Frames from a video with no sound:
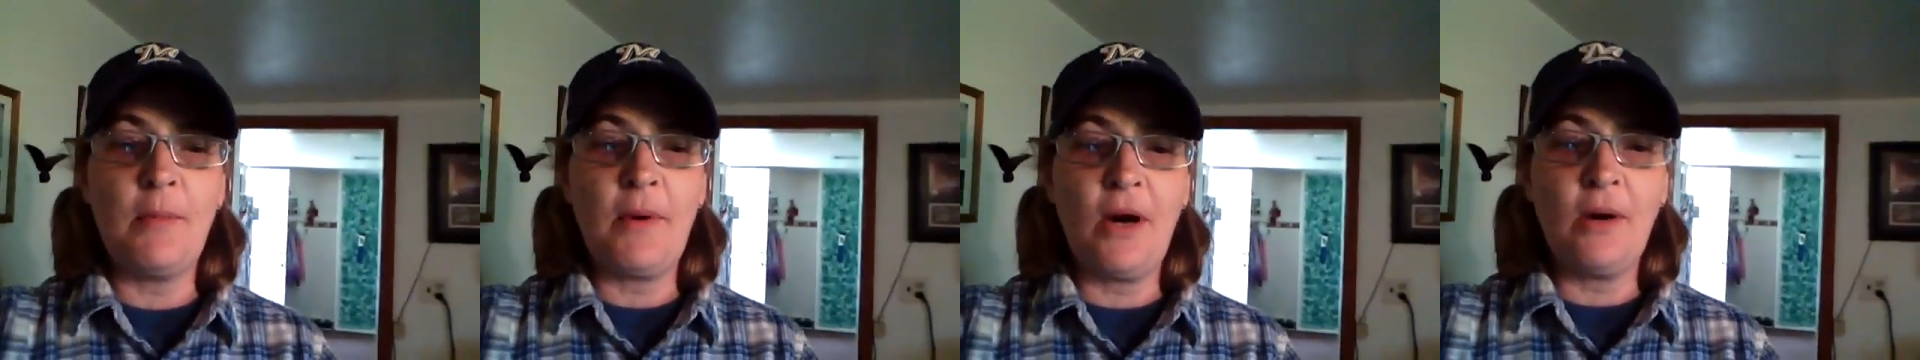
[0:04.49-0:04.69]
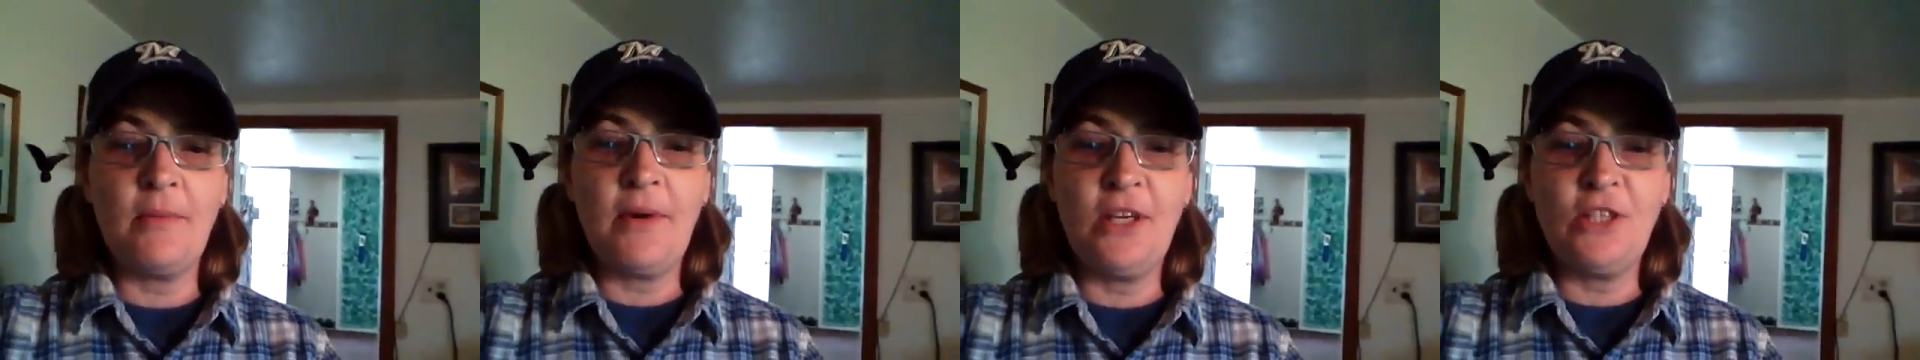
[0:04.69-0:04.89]

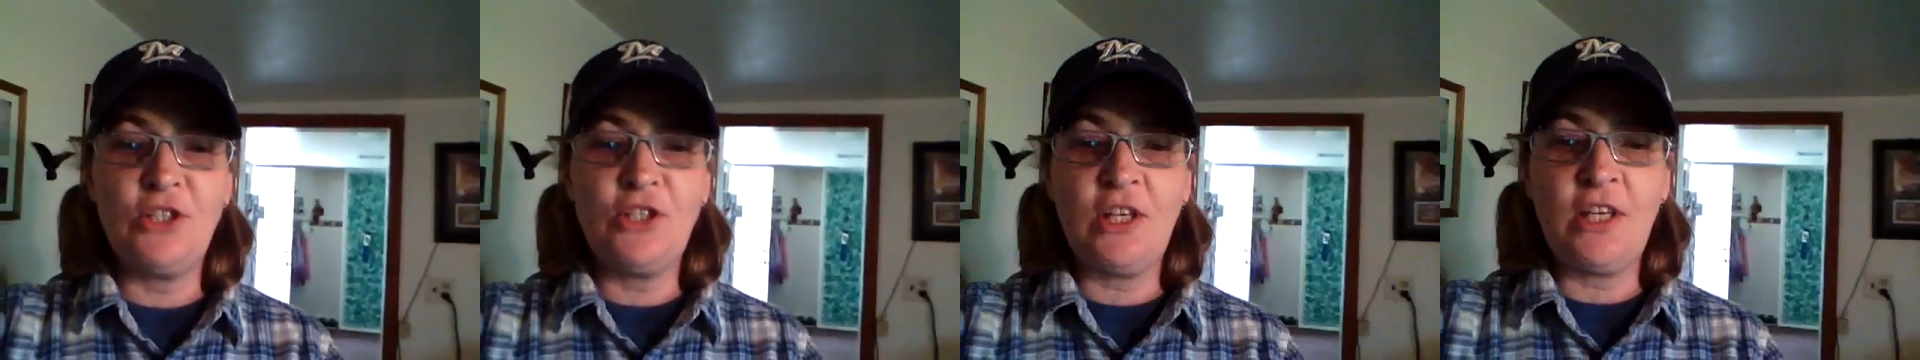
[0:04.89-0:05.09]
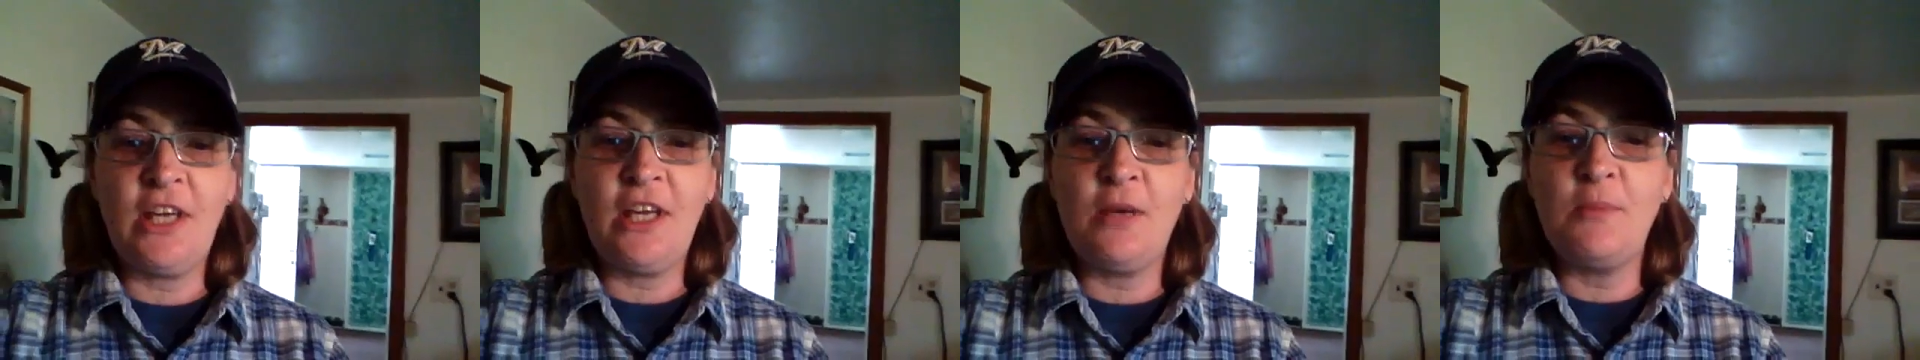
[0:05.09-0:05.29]
about my
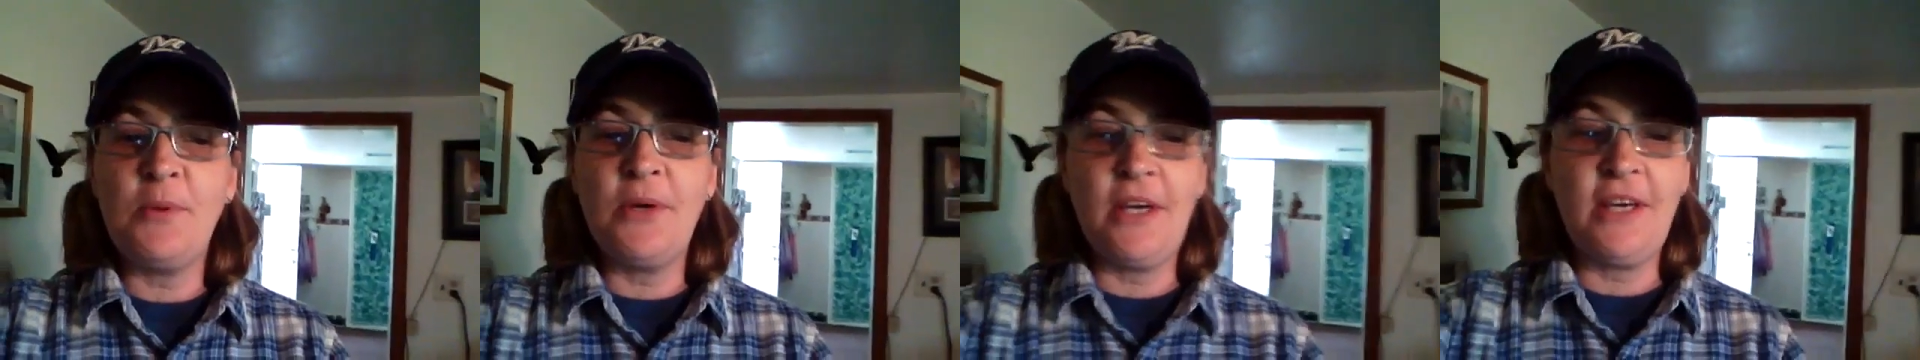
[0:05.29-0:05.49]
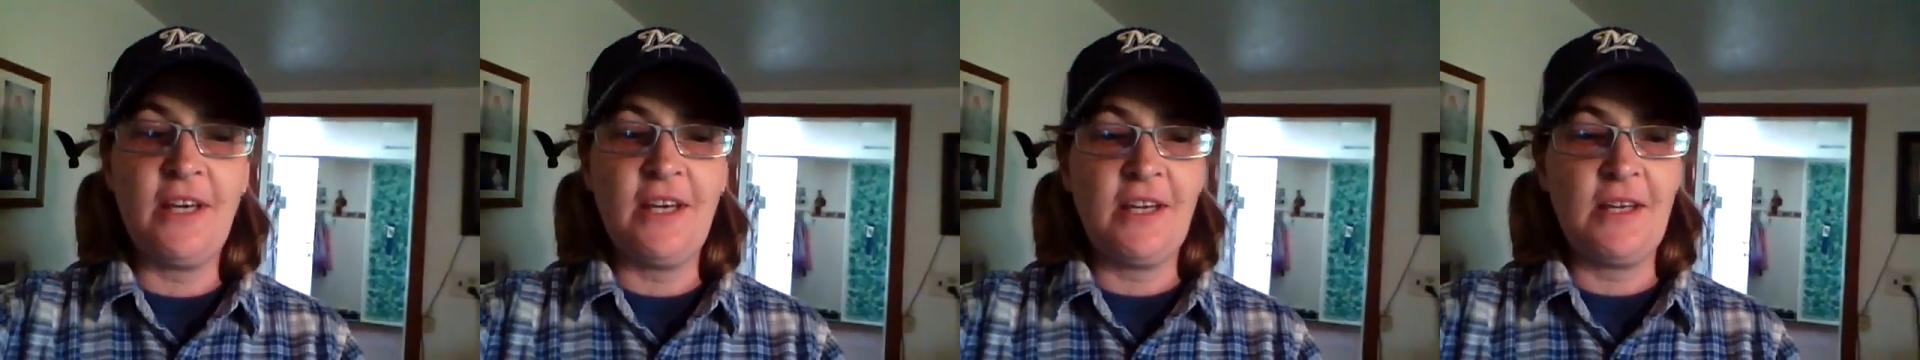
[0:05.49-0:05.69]
singing
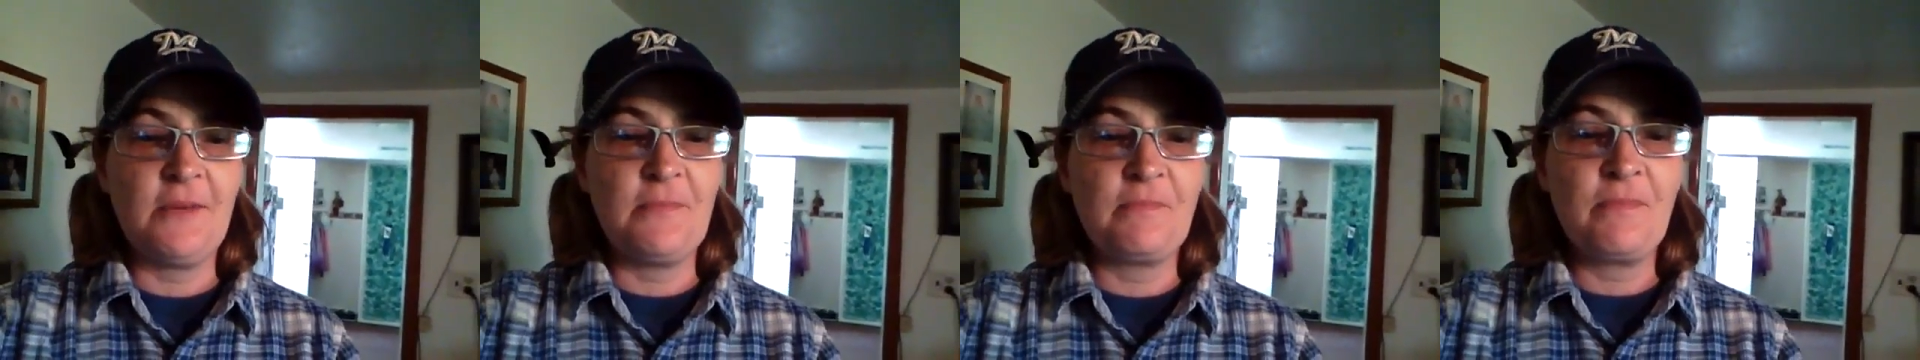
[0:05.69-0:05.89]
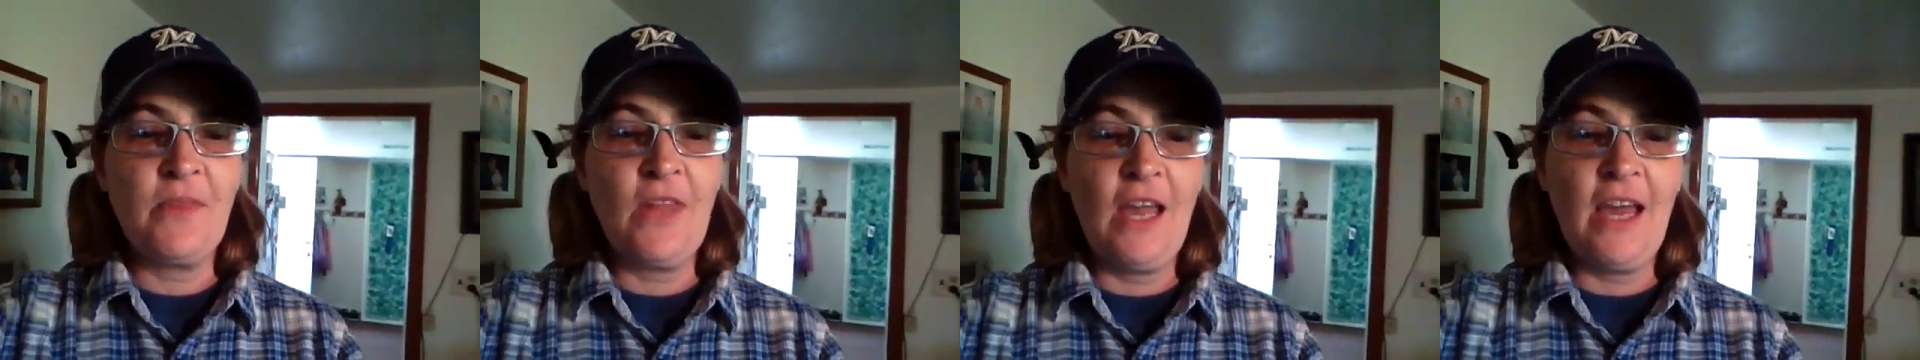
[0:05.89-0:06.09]
pig.